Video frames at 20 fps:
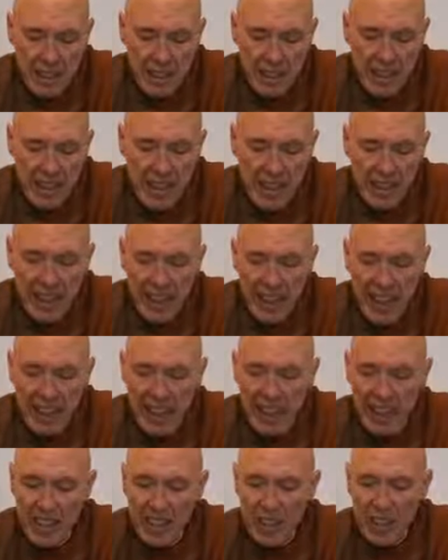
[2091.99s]
he
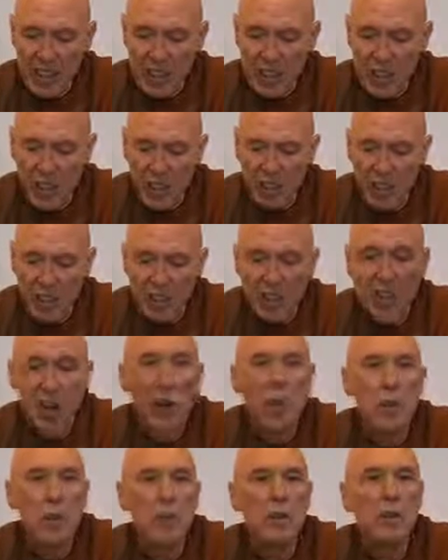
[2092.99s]
adheres to his
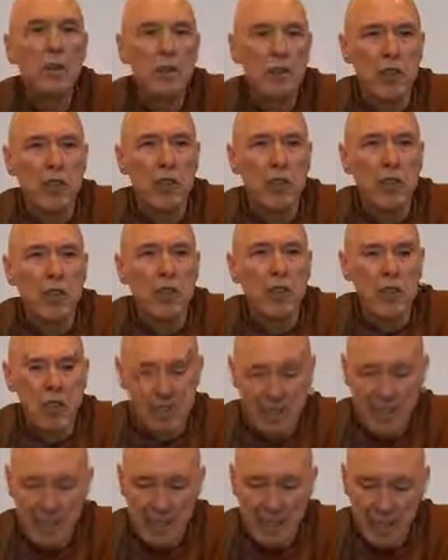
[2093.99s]
own view,
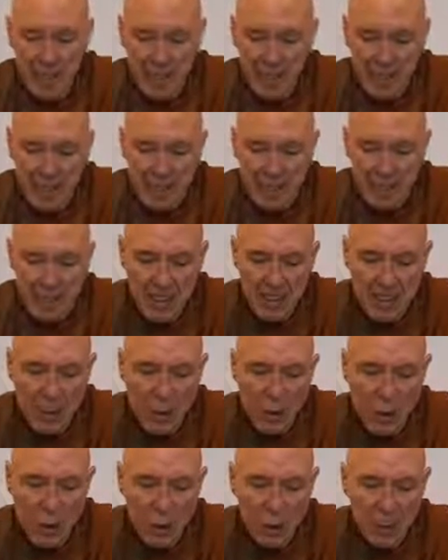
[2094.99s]

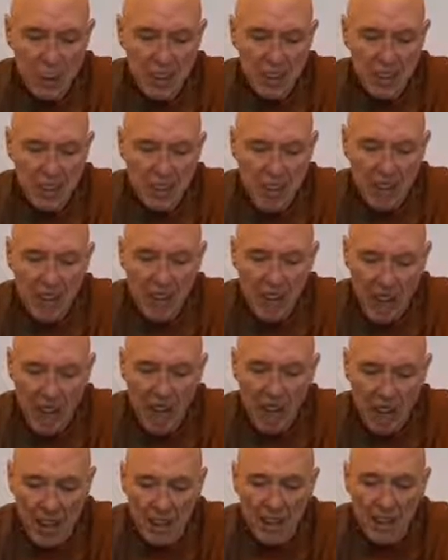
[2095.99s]
holds
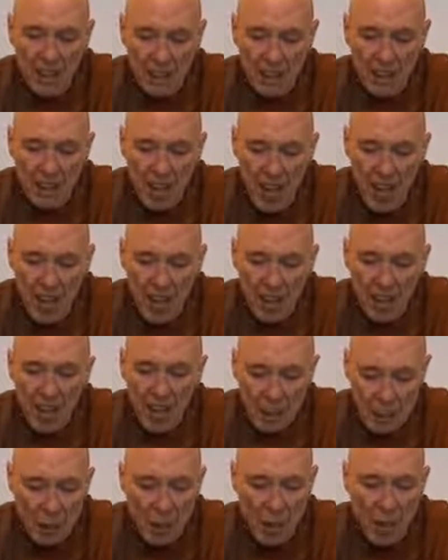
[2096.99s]

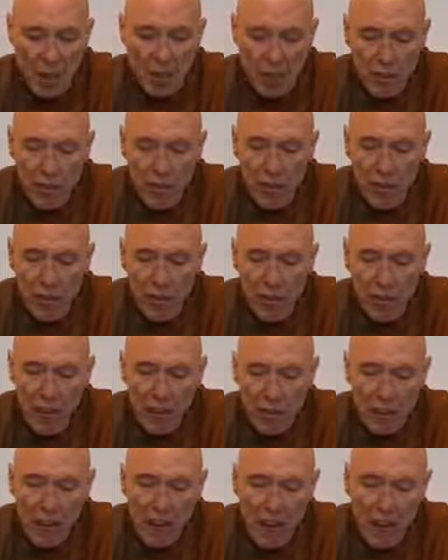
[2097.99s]
to his own views,
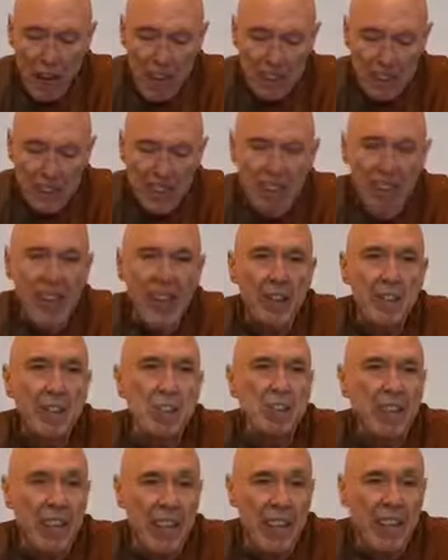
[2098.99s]
holds on to
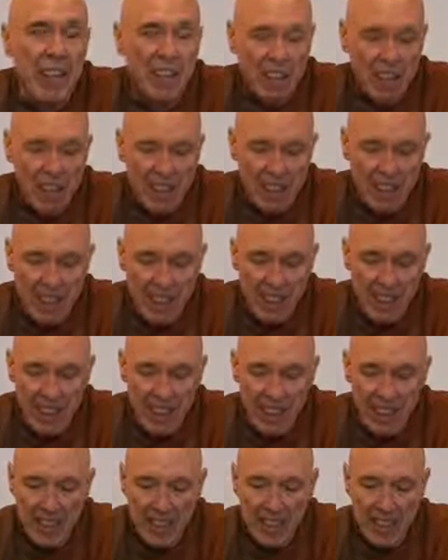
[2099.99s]
them tenaciously,
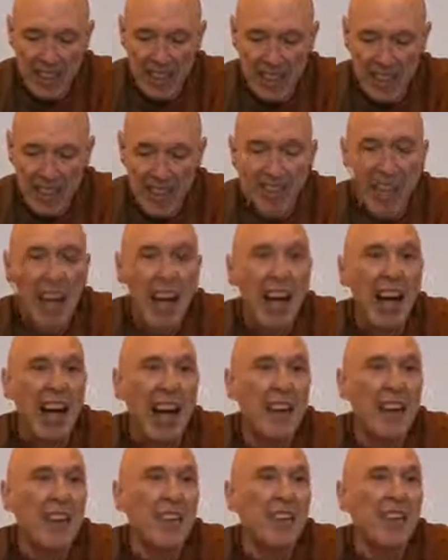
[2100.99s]

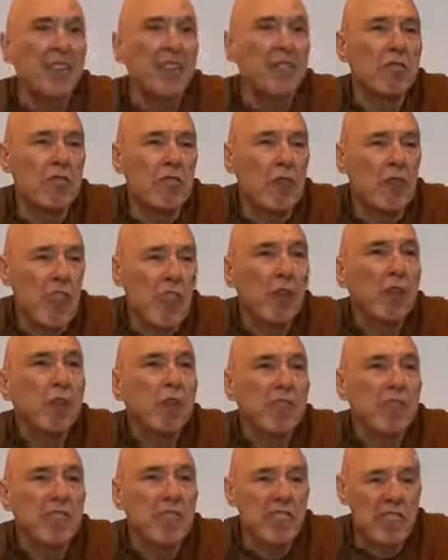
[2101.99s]
and
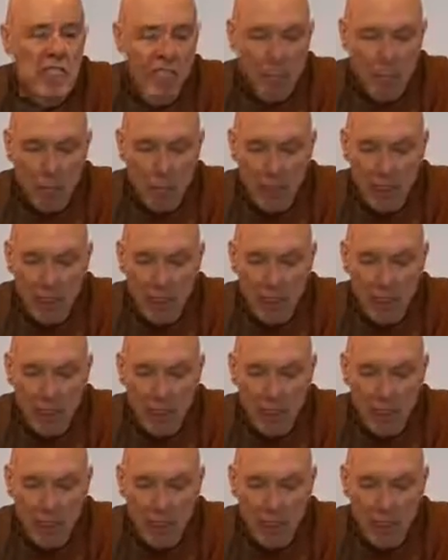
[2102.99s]
relinquishes them